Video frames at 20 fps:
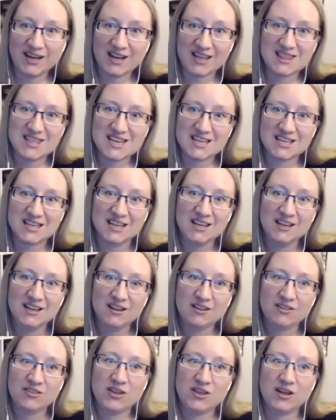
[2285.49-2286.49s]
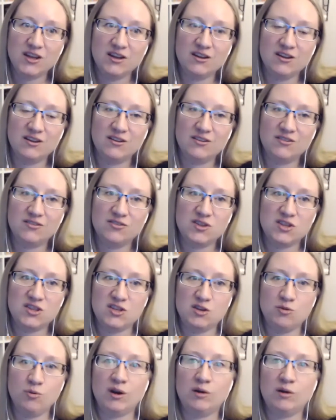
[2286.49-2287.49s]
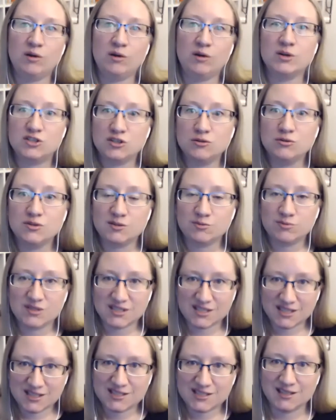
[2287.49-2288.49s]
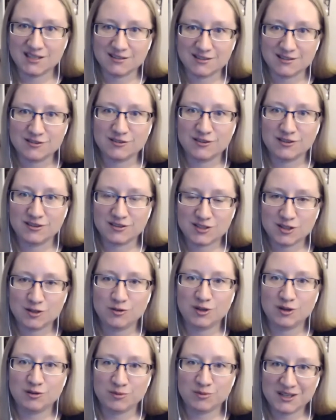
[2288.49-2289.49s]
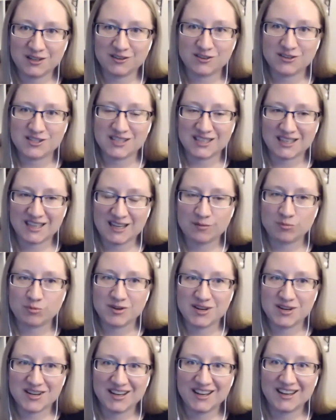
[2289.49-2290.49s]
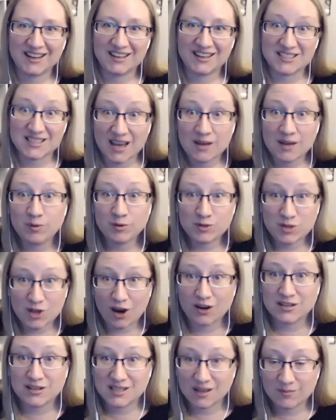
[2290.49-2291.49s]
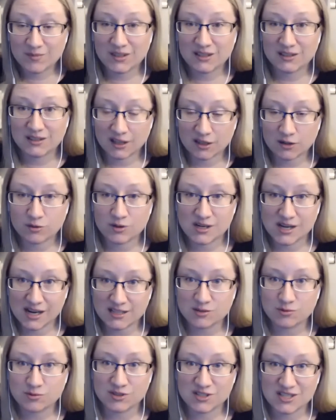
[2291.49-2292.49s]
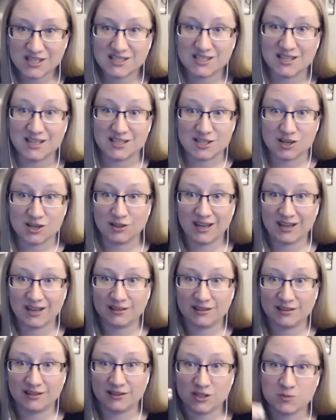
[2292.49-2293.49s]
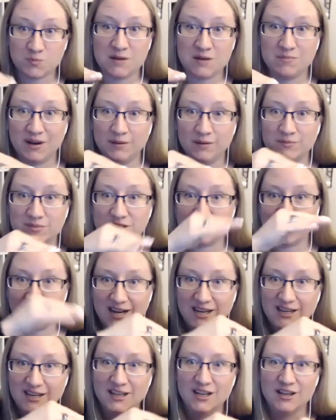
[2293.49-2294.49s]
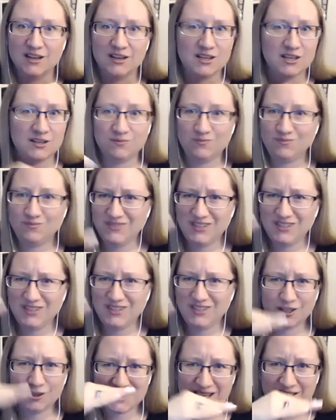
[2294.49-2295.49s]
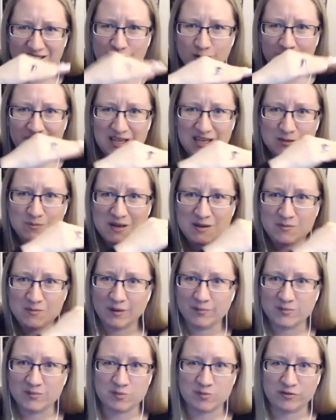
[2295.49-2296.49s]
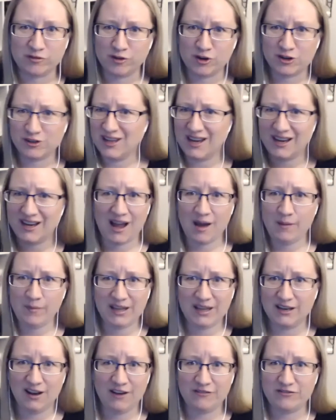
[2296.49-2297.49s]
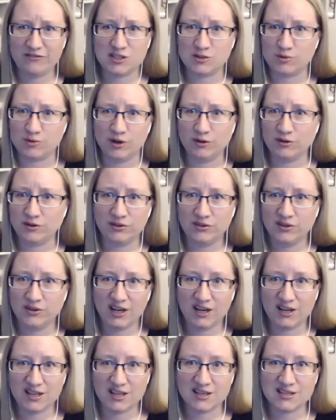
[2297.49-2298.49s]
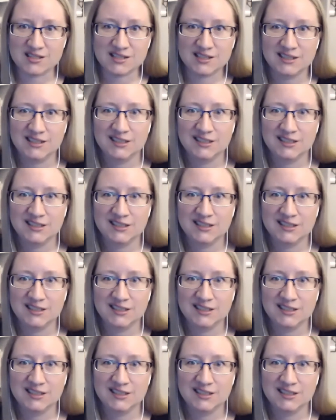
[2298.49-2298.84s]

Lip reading: I think you want to reduce resistance to your readers to keep reading, and typos are something that creates resistance. They're like little speed bumps, right? You can only take so many speed bumps before you're like, I'm getting off this road, none of this.